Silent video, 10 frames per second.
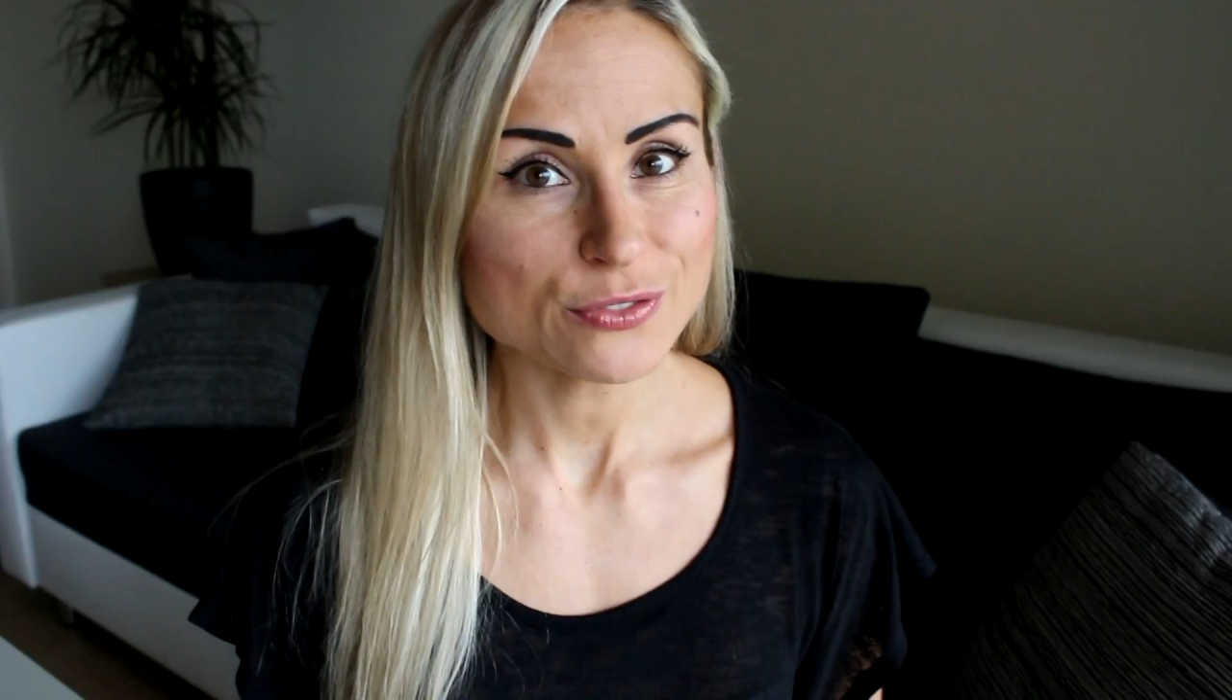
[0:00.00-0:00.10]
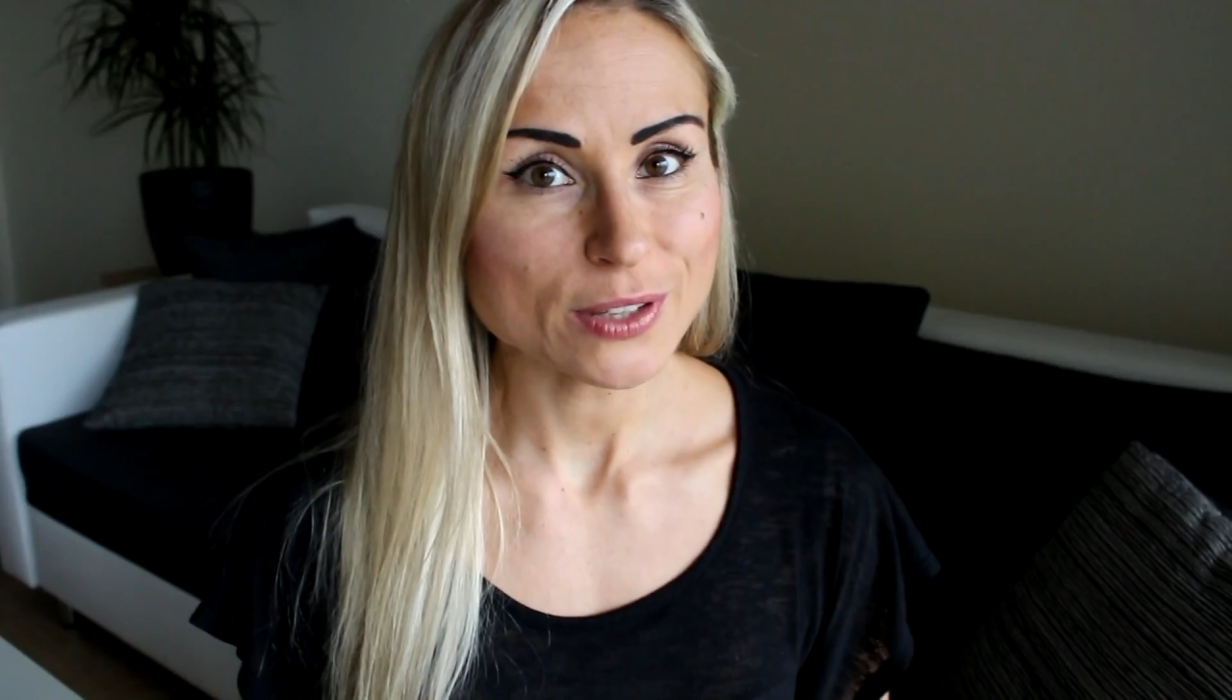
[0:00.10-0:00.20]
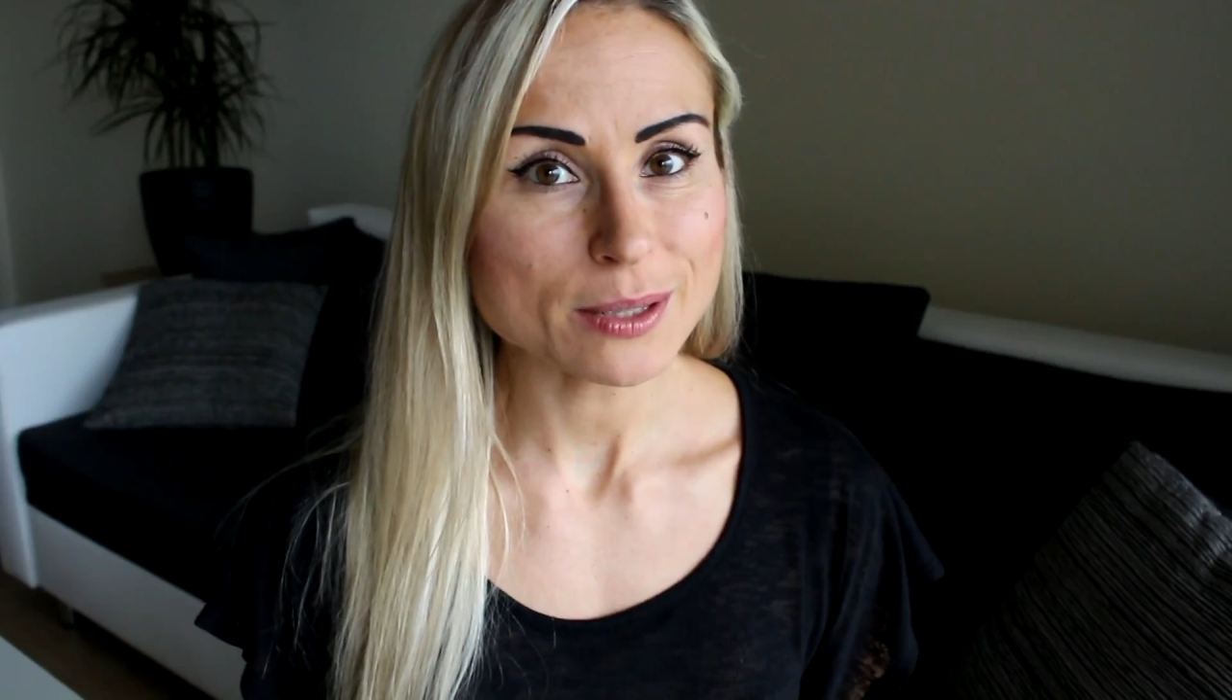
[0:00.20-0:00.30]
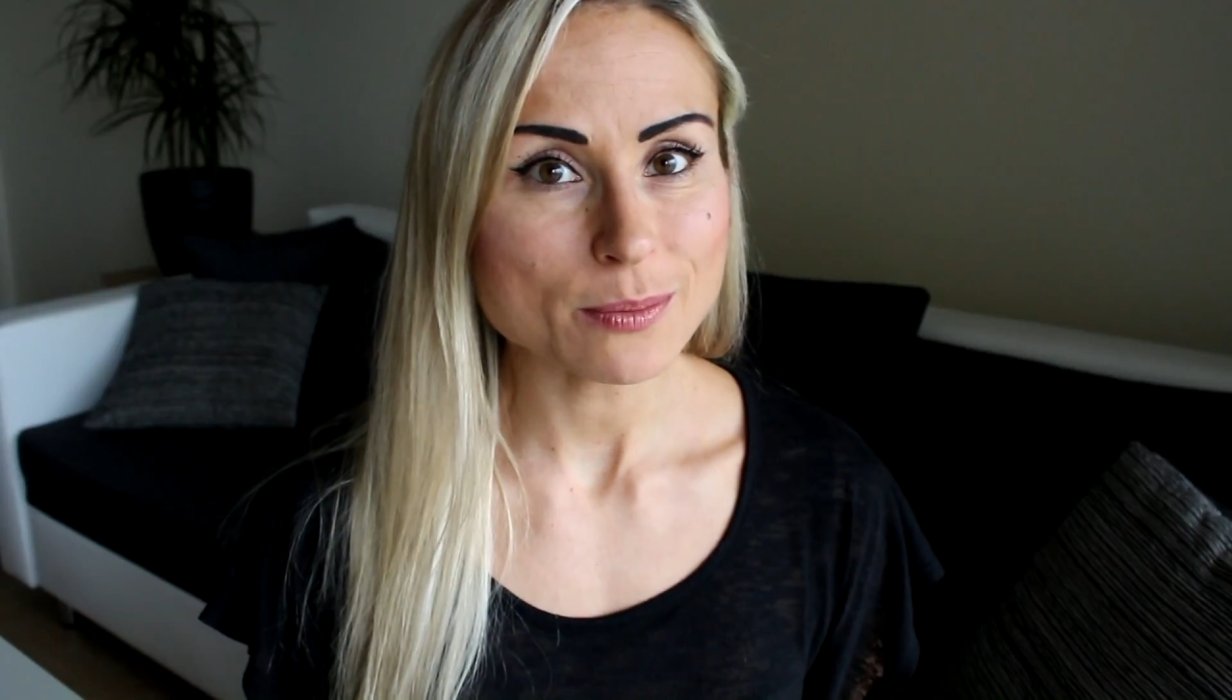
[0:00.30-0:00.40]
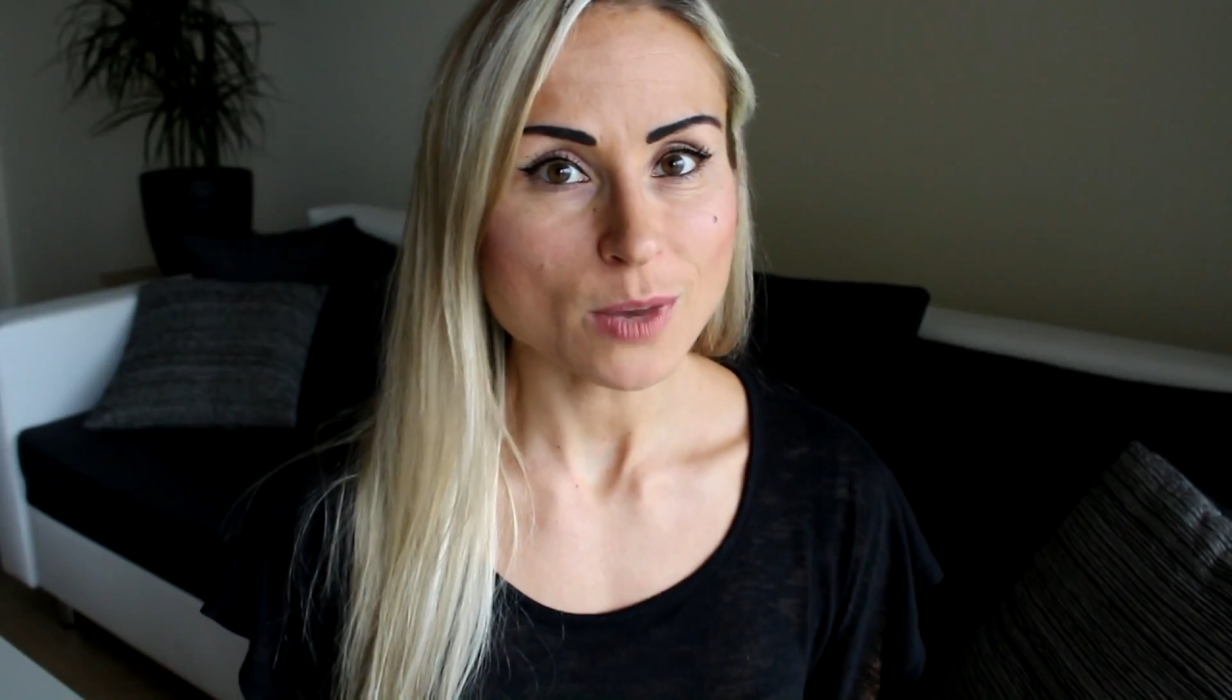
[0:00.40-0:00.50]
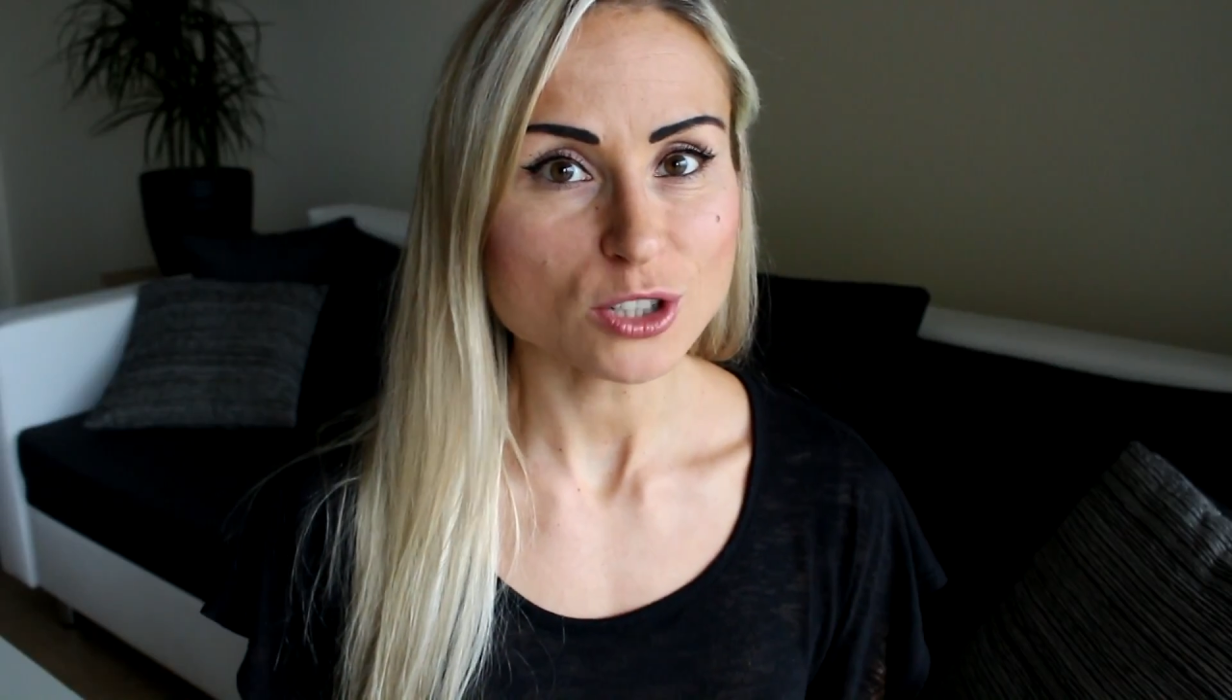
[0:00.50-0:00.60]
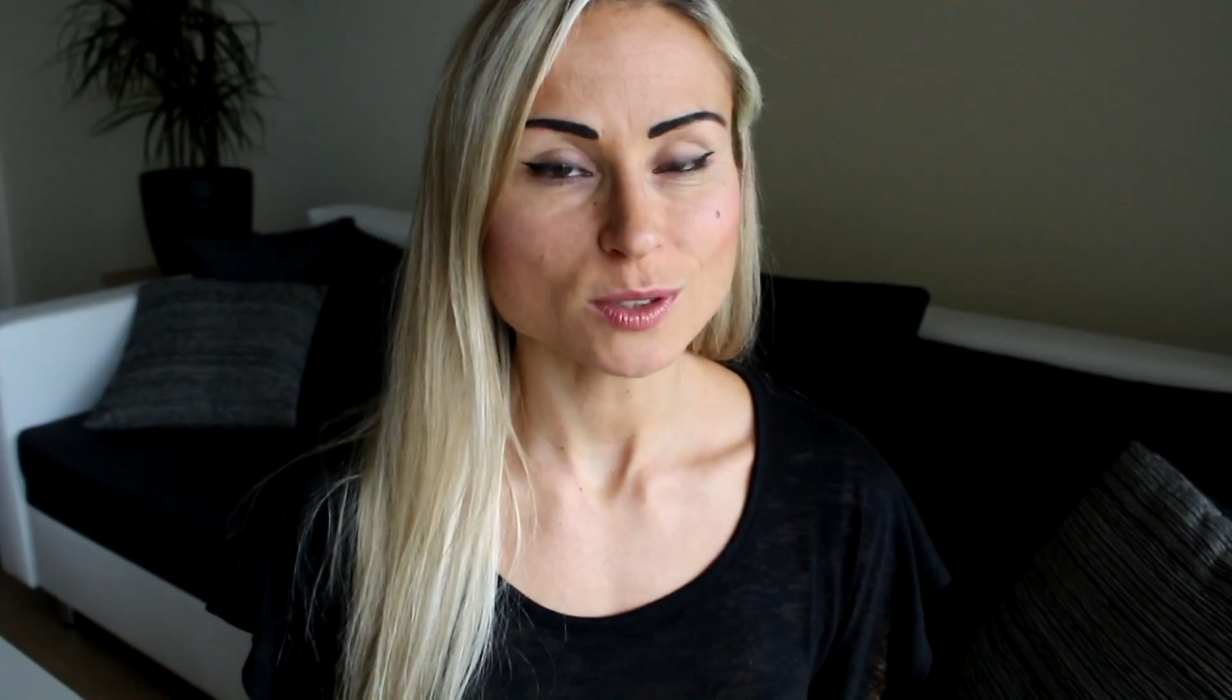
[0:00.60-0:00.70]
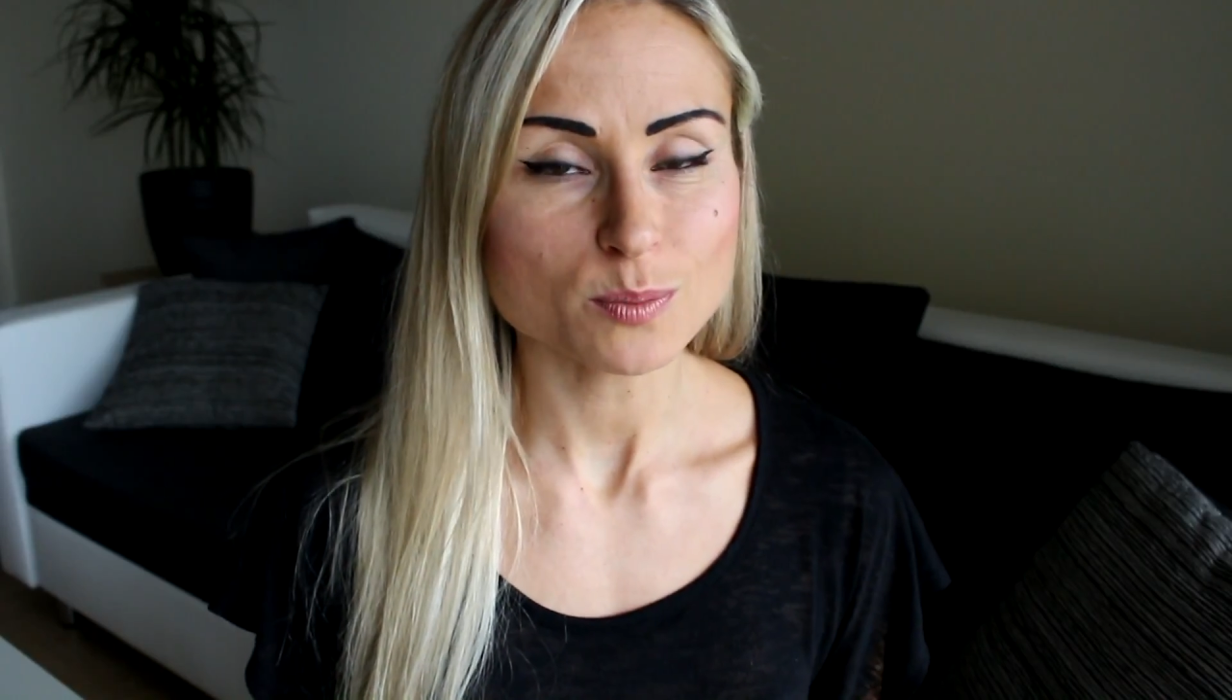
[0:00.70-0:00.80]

think mushrooms,